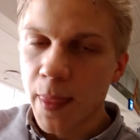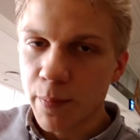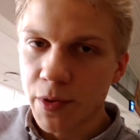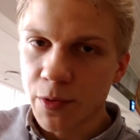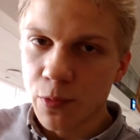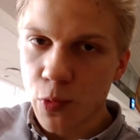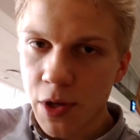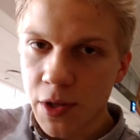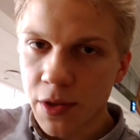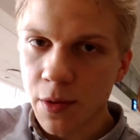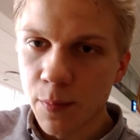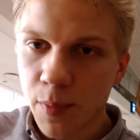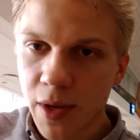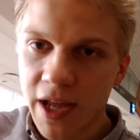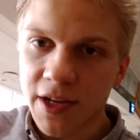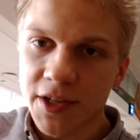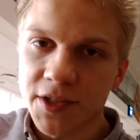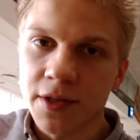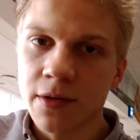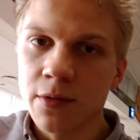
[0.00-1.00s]
between the
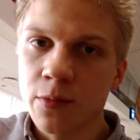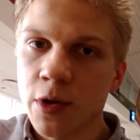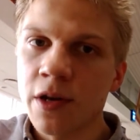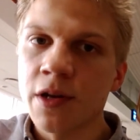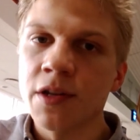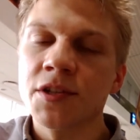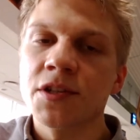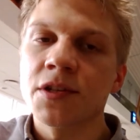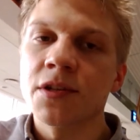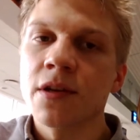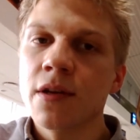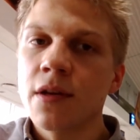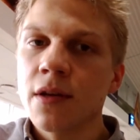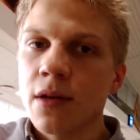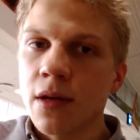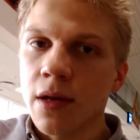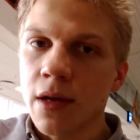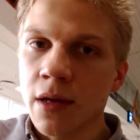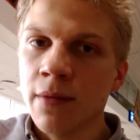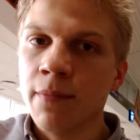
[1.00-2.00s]
blacks and whites
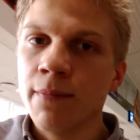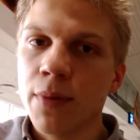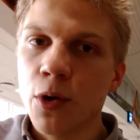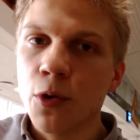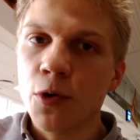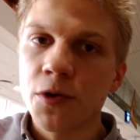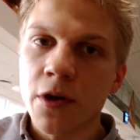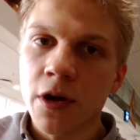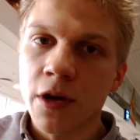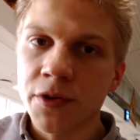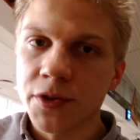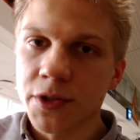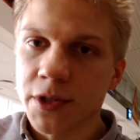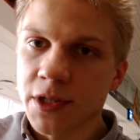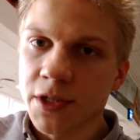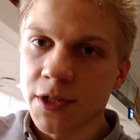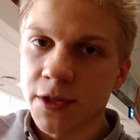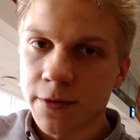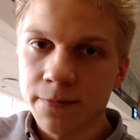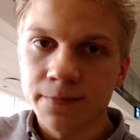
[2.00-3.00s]
in both
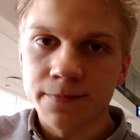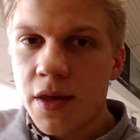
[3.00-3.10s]
countries.